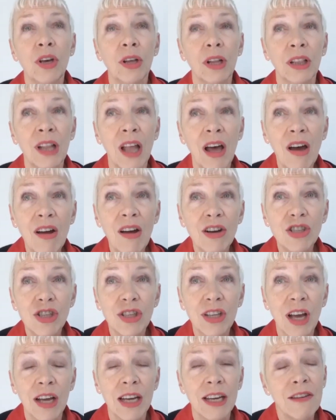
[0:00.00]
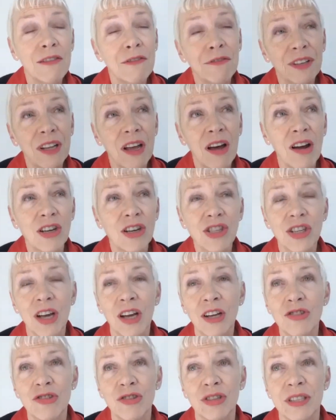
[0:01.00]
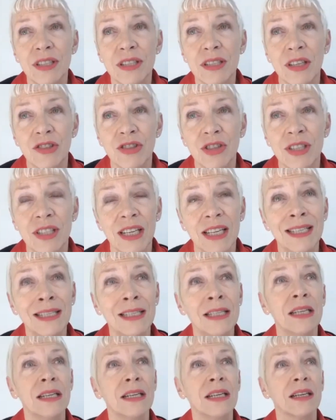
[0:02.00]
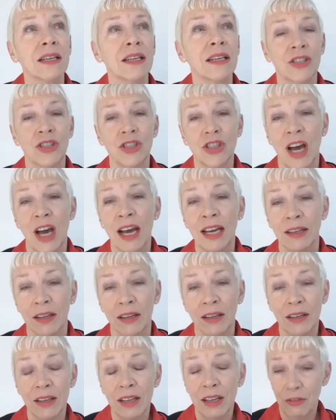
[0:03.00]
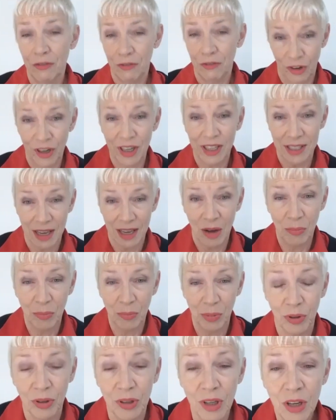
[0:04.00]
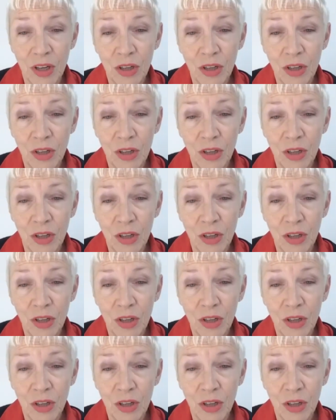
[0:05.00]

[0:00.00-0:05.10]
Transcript: large if large countries such as India and China, for example,